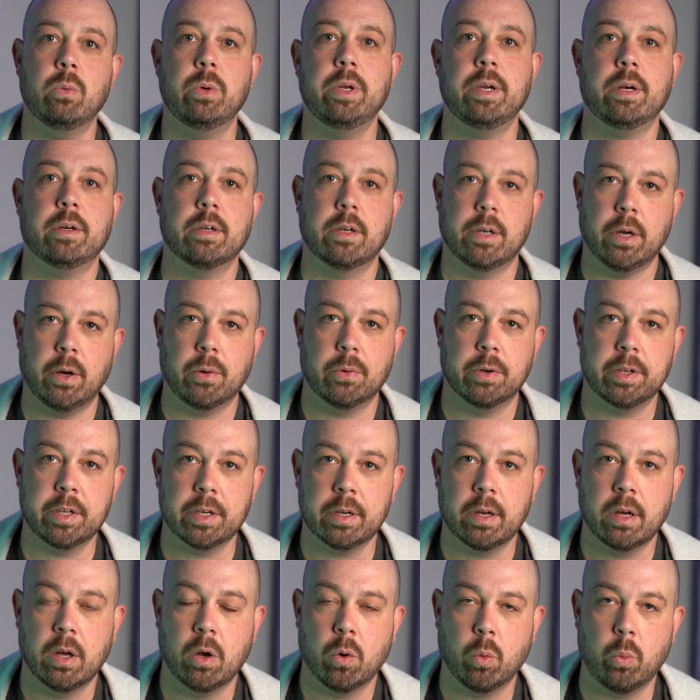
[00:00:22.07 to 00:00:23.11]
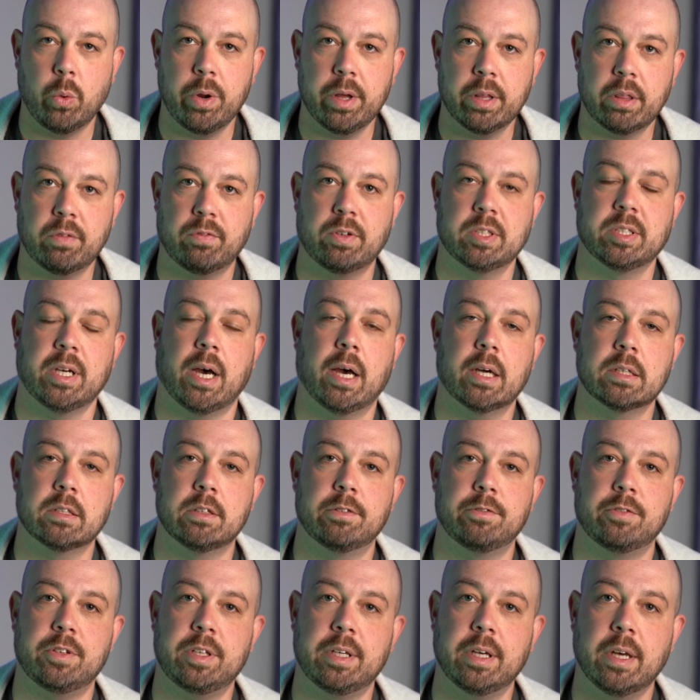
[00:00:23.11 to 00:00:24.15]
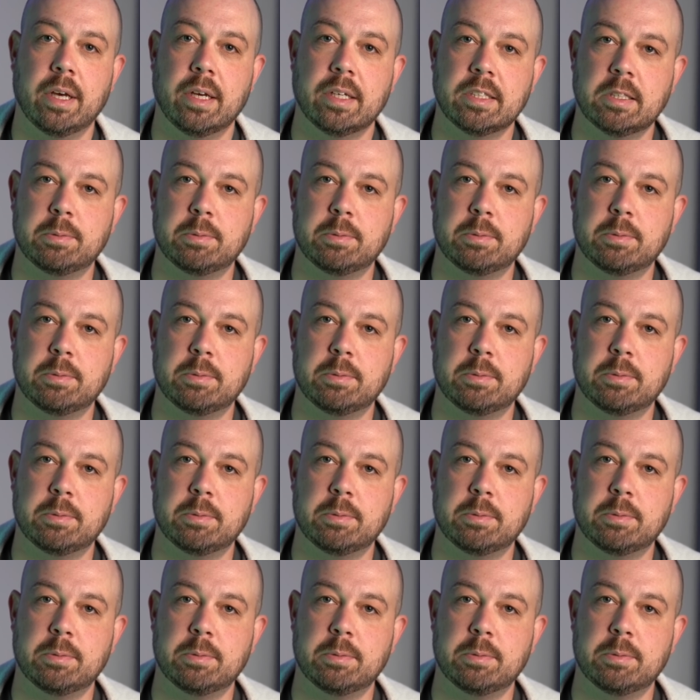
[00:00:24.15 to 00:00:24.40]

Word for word: we are going with photography,